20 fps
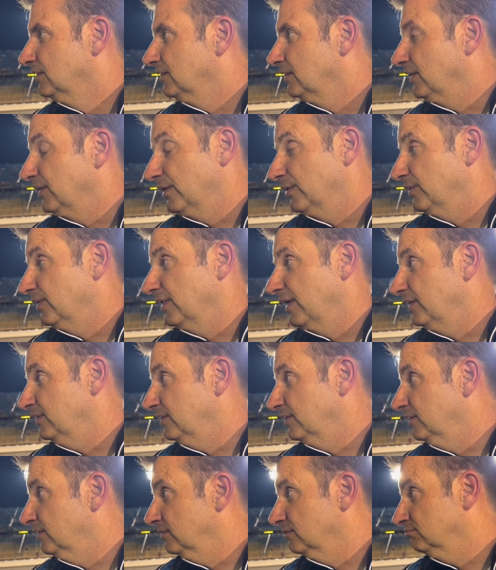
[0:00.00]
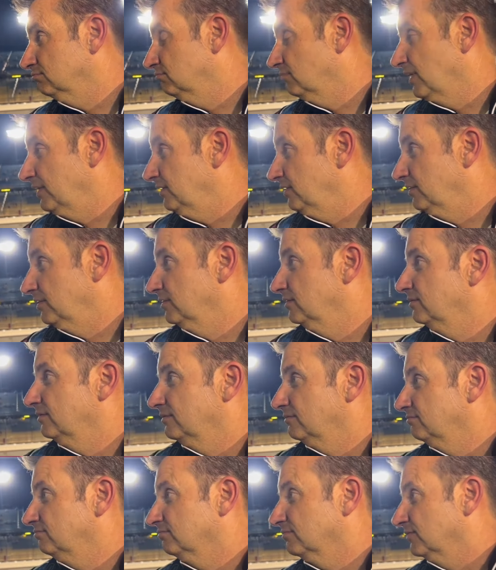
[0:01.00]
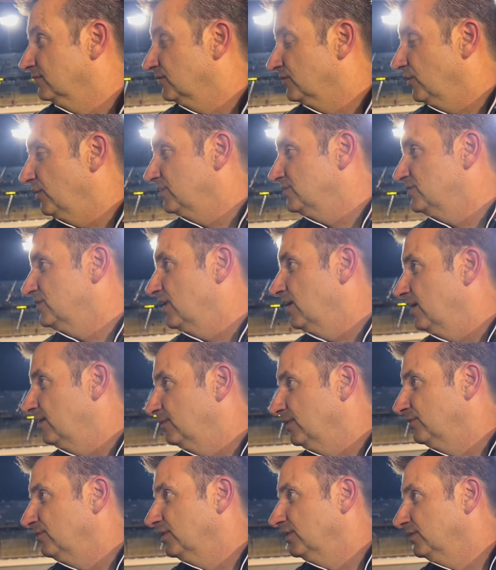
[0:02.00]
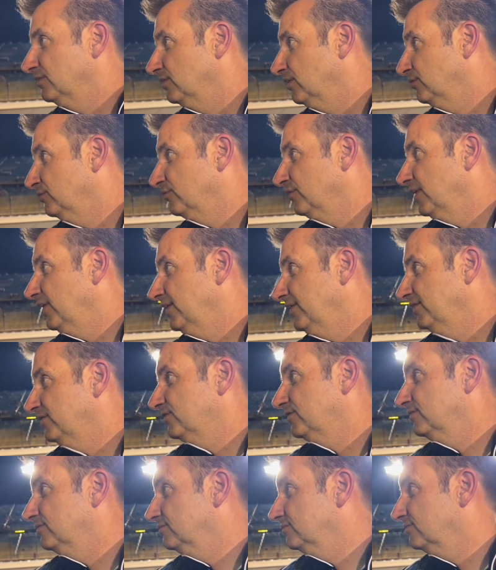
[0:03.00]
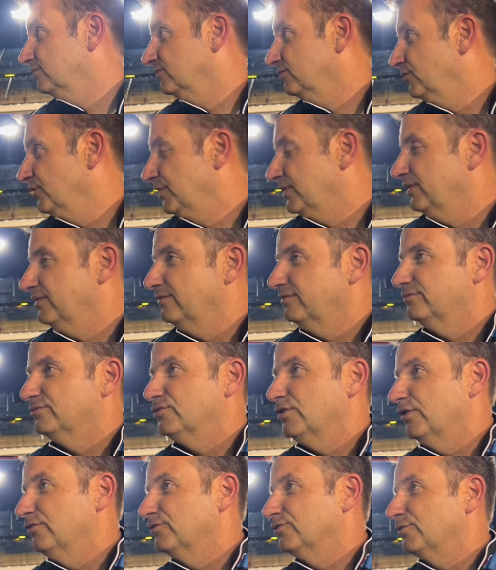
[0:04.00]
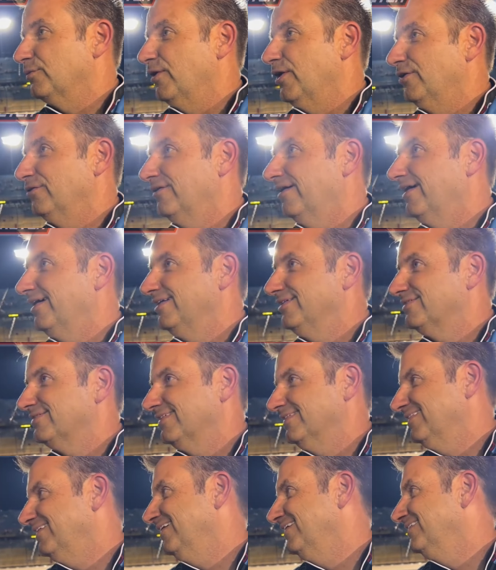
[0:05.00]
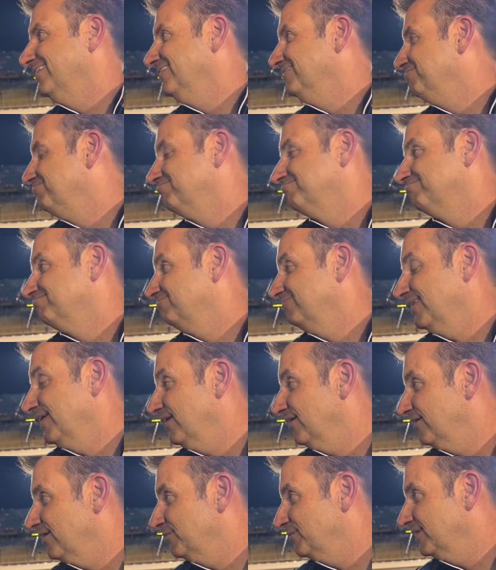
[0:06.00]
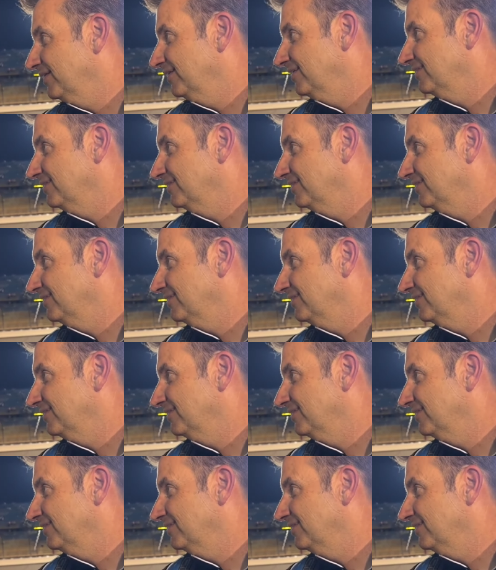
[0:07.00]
You know, and they did a great job. They run their own race, and Ricky drove a smart race. And, you know, I mean,